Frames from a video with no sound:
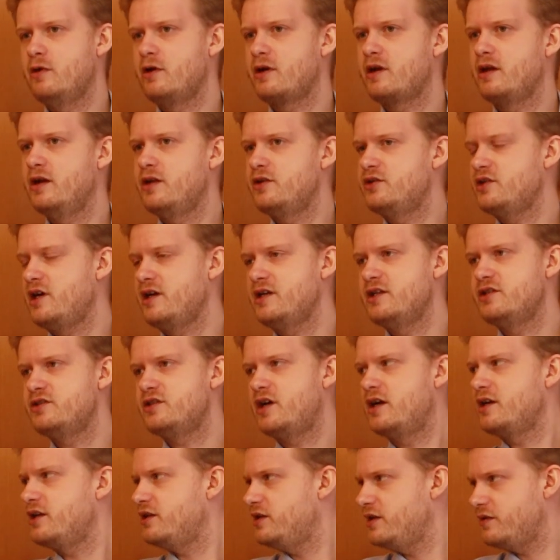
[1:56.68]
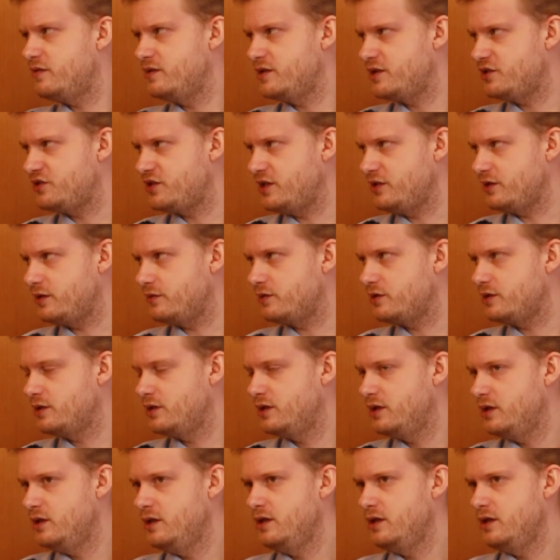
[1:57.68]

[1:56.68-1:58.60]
American and the Chinese side had different incentives.